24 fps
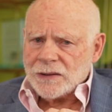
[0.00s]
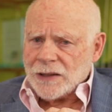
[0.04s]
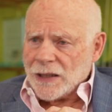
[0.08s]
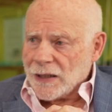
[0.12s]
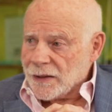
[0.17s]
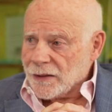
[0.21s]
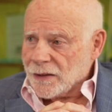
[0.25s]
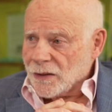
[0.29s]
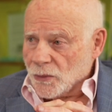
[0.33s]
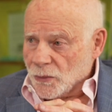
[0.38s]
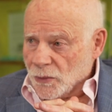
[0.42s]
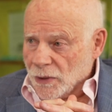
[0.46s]

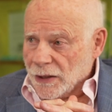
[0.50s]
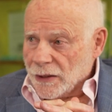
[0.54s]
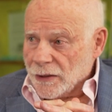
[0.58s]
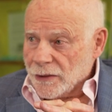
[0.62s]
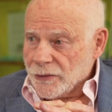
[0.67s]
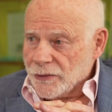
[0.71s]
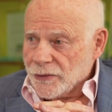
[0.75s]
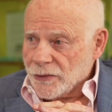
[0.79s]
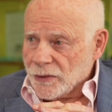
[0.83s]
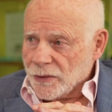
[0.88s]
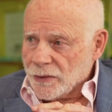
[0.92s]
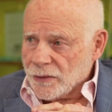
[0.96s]

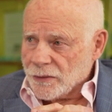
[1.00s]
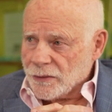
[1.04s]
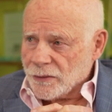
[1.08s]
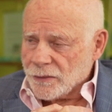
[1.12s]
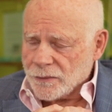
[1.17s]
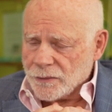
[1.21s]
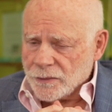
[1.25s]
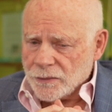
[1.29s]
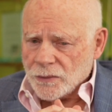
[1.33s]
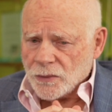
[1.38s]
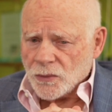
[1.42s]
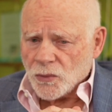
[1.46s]
takeaways,
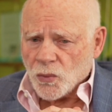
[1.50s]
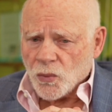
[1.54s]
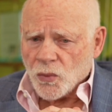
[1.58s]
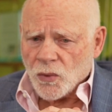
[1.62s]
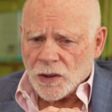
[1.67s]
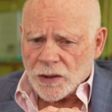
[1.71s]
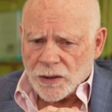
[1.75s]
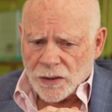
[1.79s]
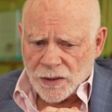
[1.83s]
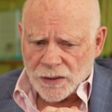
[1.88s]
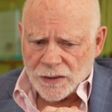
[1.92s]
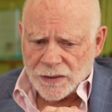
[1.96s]

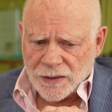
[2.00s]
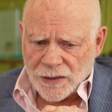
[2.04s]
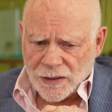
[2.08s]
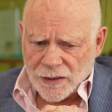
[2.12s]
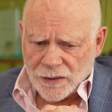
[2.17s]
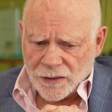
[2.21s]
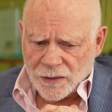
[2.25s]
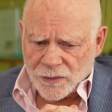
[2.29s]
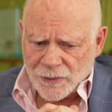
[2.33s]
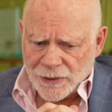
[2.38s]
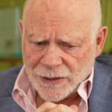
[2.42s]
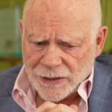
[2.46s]
one of the
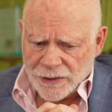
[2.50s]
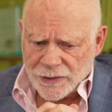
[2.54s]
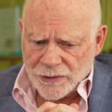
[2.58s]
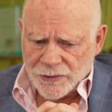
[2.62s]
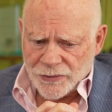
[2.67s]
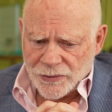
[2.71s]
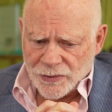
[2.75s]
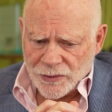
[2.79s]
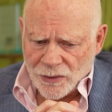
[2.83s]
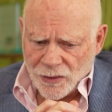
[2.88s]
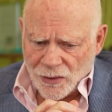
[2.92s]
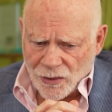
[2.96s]

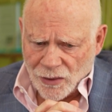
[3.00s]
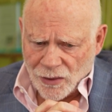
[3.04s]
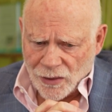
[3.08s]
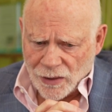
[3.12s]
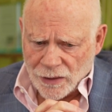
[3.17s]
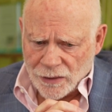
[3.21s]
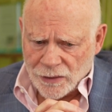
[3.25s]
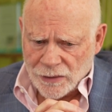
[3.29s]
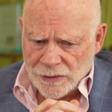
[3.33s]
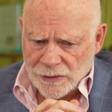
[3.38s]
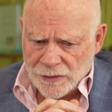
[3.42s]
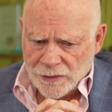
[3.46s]
takeaways
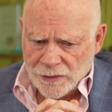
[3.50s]
are